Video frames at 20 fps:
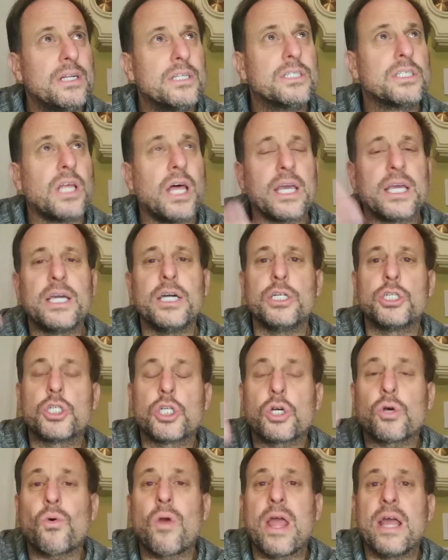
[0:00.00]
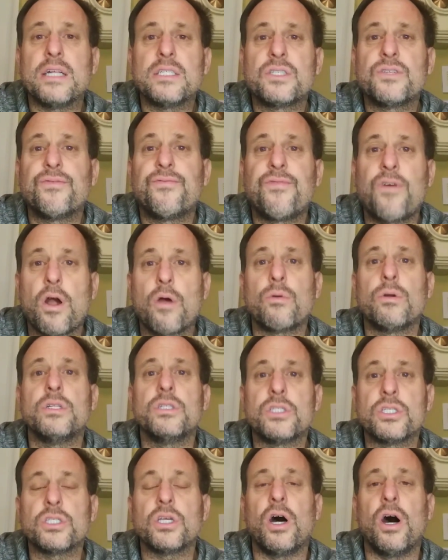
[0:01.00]
It's like a
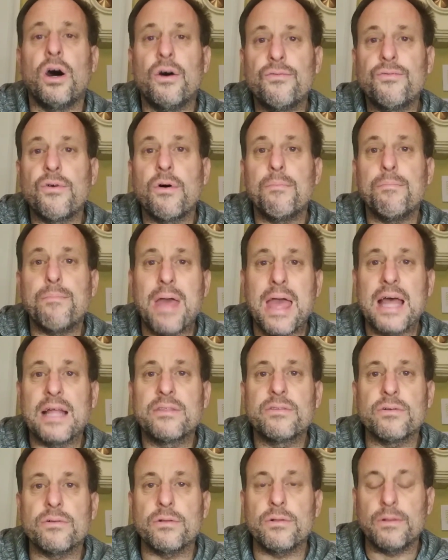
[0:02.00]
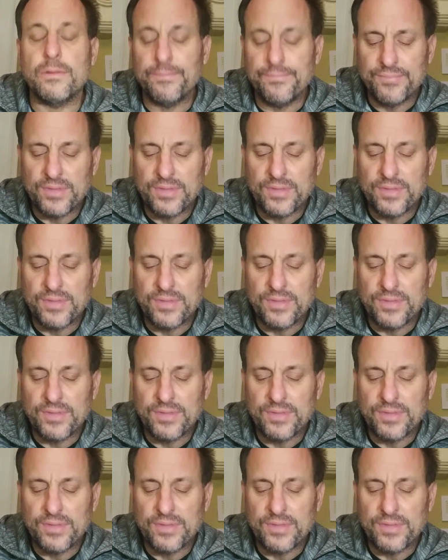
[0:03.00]
transference of a mantle.